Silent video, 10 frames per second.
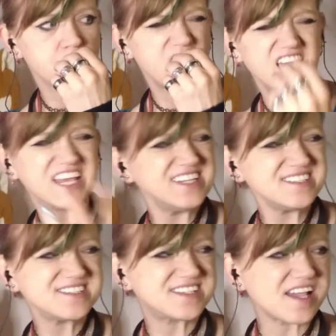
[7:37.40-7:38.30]
It's
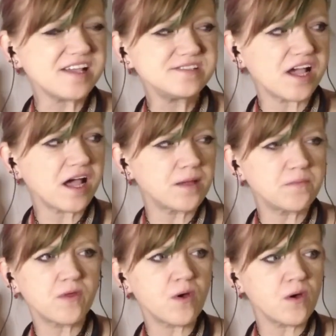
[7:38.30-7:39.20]
daytime
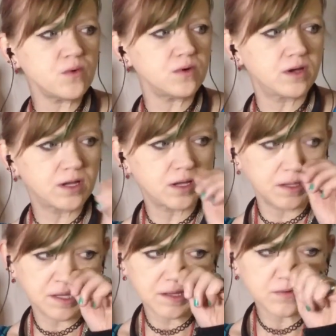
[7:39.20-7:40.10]
though.
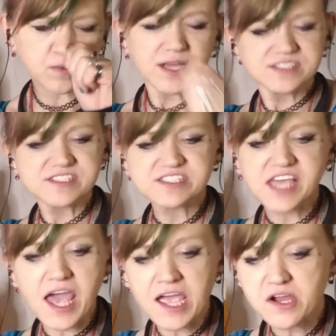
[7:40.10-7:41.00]
Why is this cat
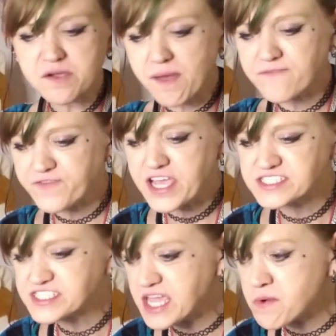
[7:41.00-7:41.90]
hair in my face?
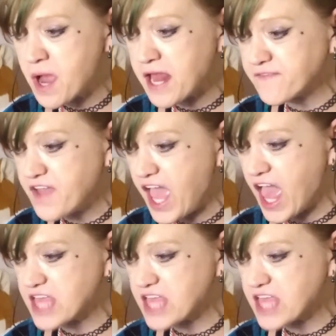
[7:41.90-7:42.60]
Get rid of it!